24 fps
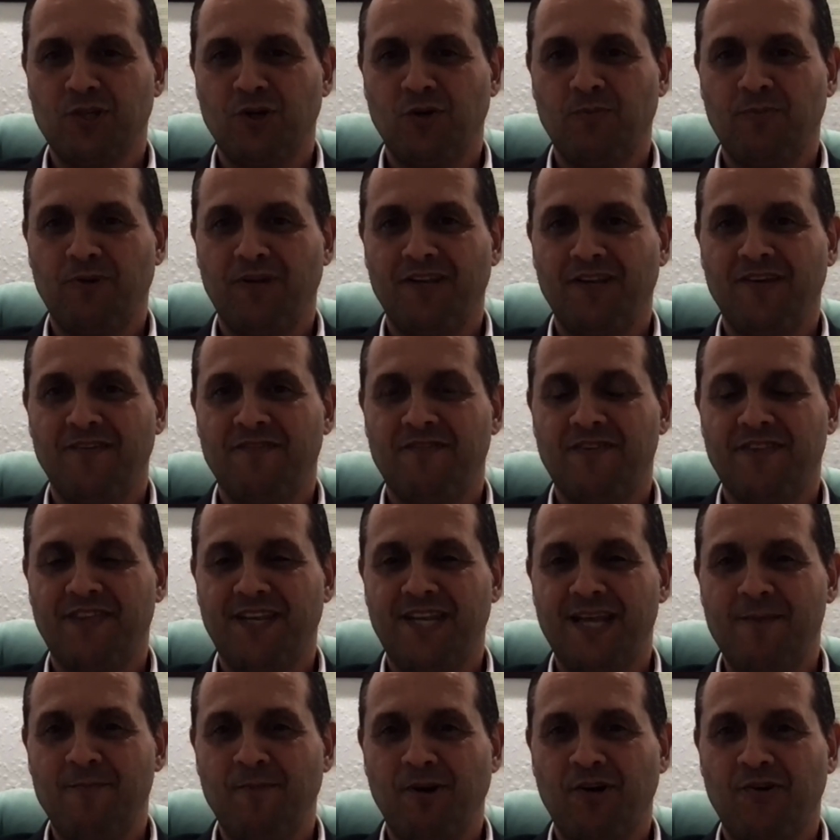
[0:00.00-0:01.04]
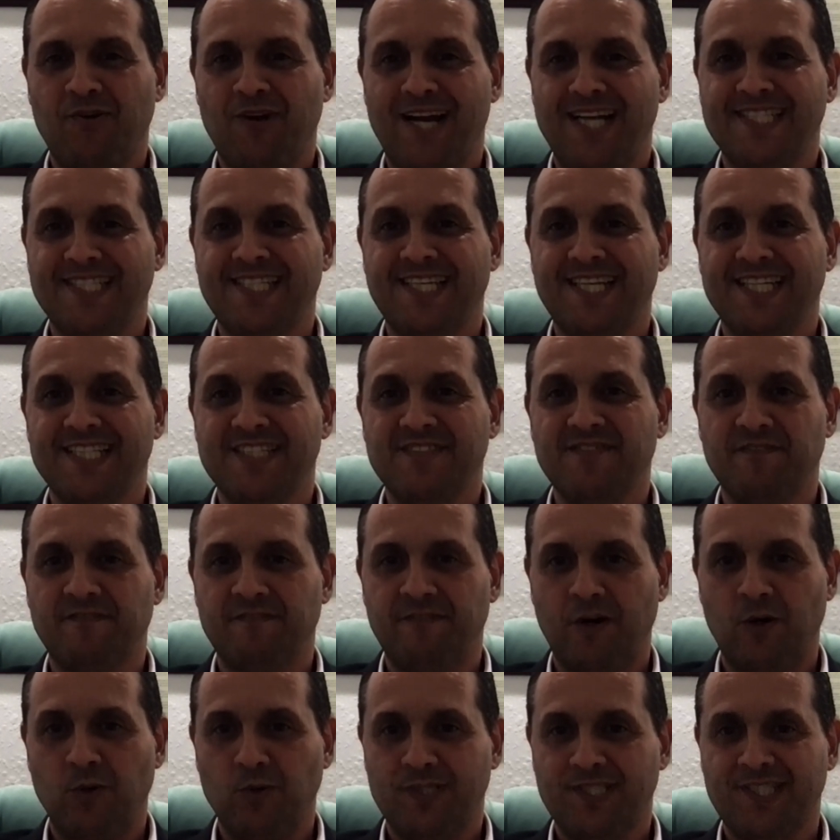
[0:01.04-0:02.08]
open for the Democrats is
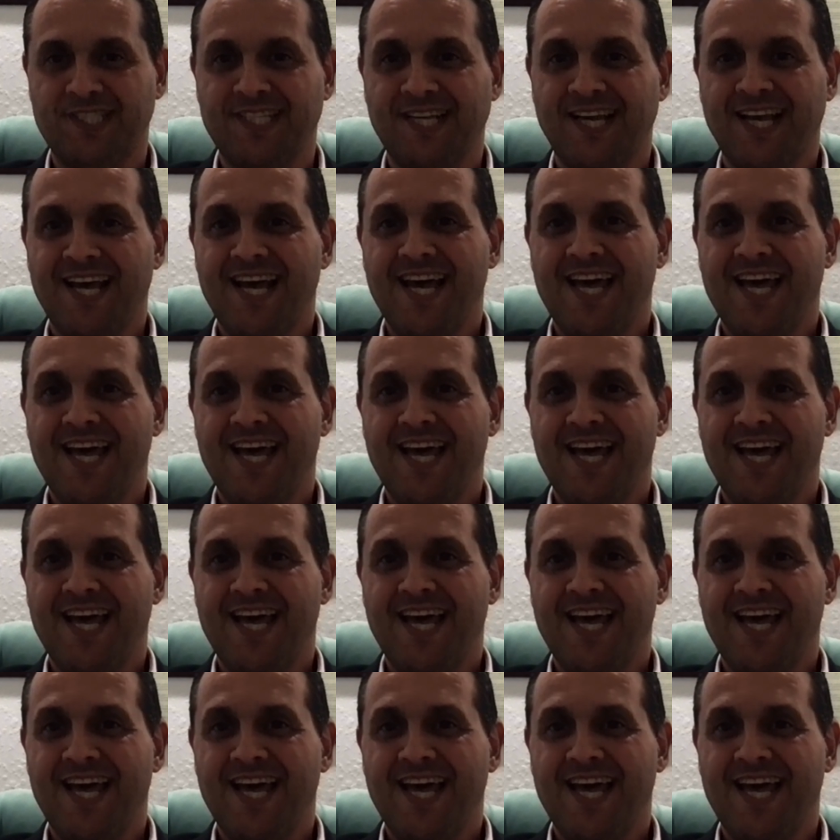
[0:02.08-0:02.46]
votes.